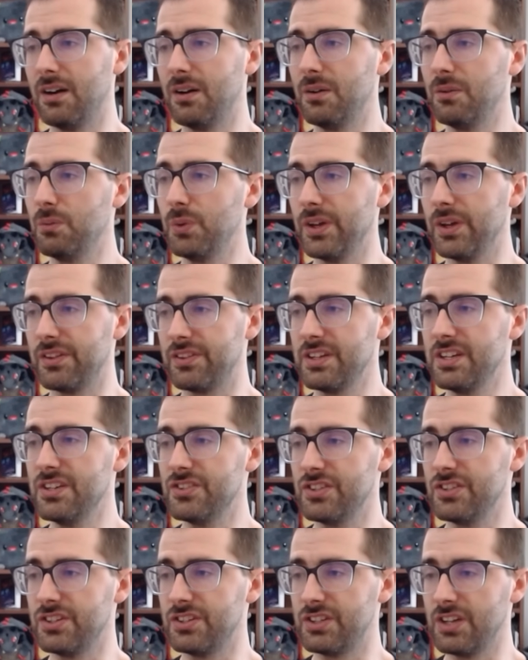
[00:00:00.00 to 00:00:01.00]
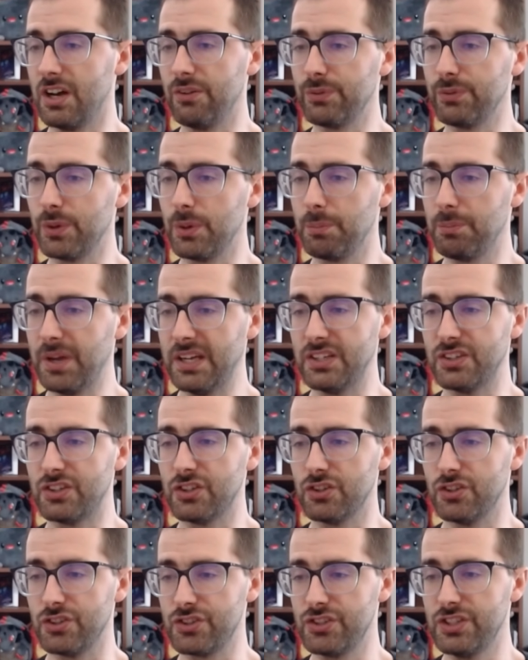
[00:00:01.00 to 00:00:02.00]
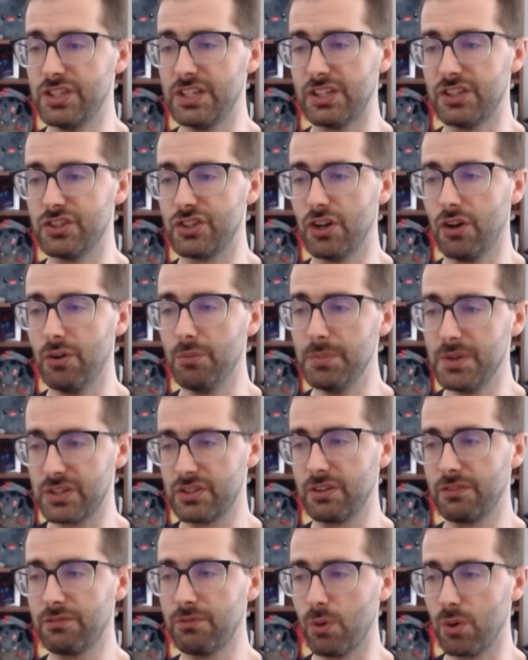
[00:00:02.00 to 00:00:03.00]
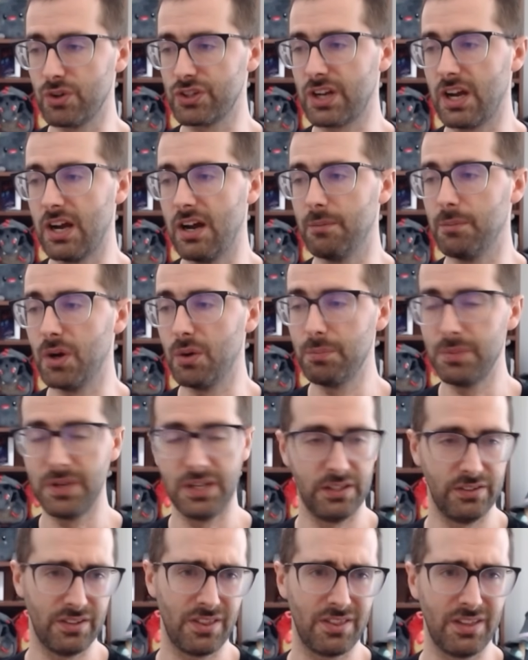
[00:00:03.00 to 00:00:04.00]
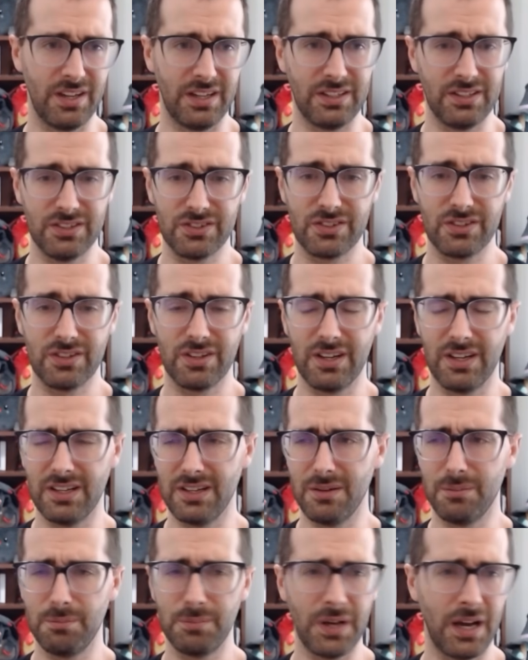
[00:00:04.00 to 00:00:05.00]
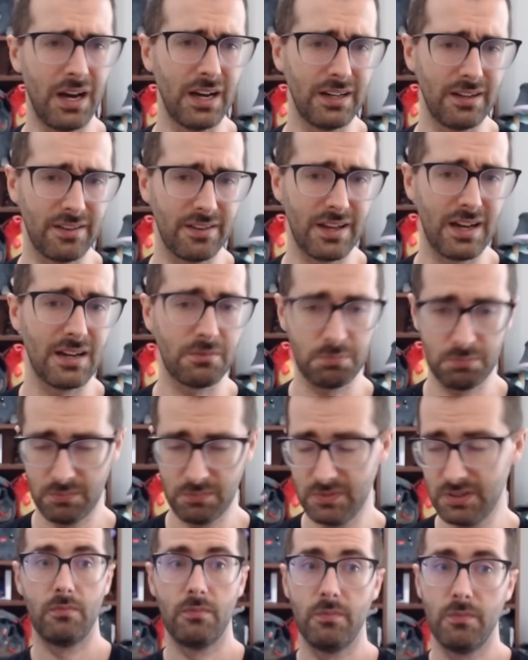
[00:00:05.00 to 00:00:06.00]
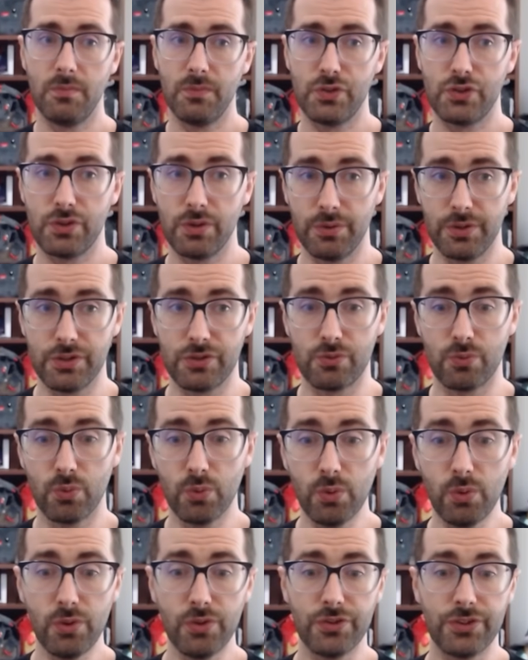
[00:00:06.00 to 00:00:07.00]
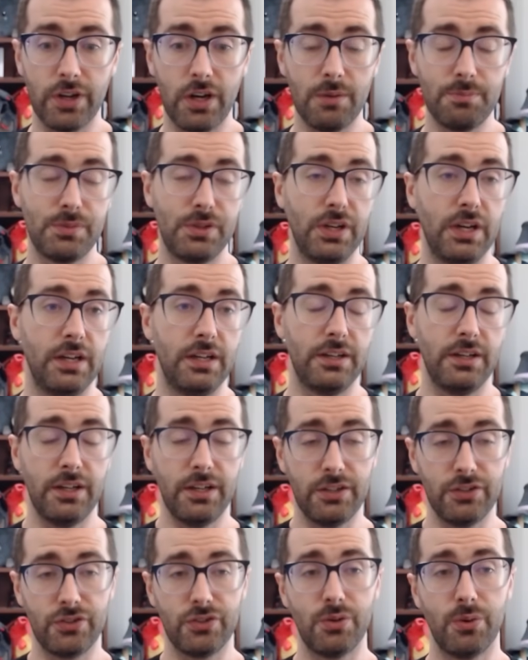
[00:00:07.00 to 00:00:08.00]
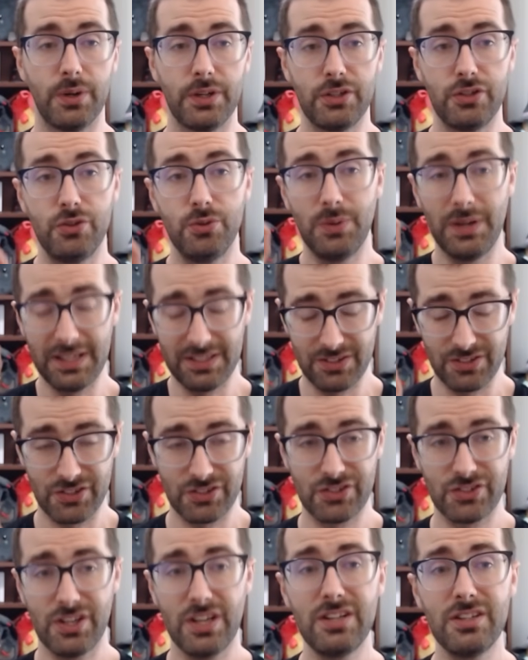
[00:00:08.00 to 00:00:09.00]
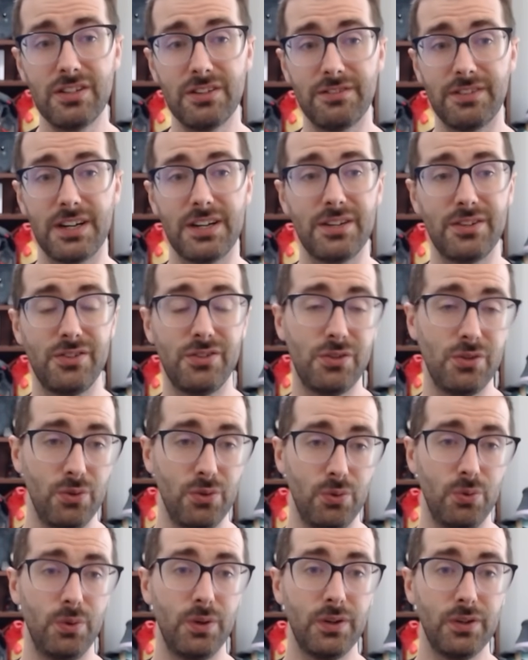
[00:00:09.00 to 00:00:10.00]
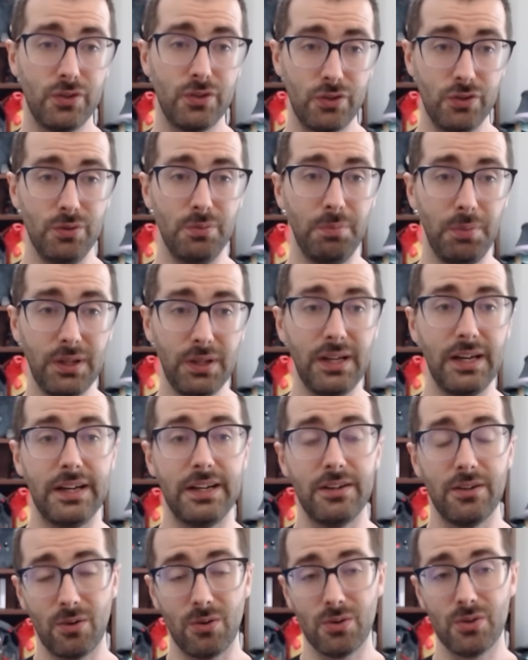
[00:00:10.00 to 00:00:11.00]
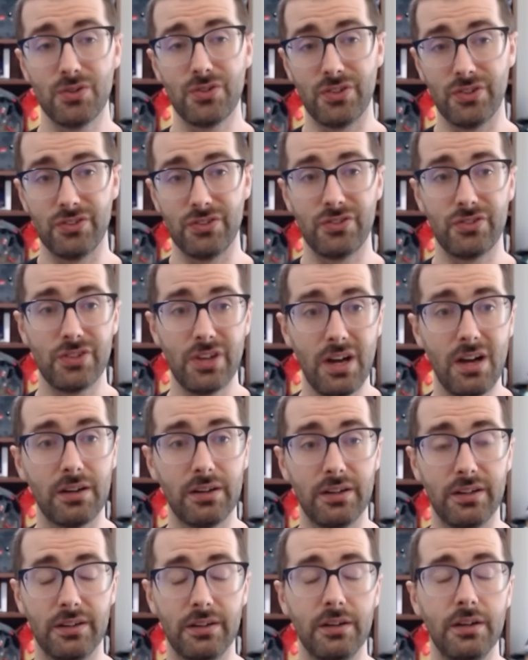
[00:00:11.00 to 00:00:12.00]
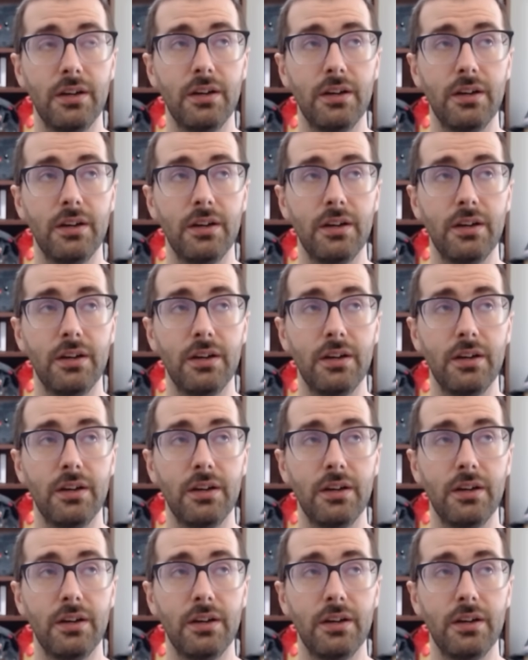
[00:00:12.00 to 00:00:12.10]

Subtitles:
with Izzet Delver, Painter, Sneak and Show, Mystic Forge combo being the things behind that. So this rules update is going to incentivize you to play Urza's Saga,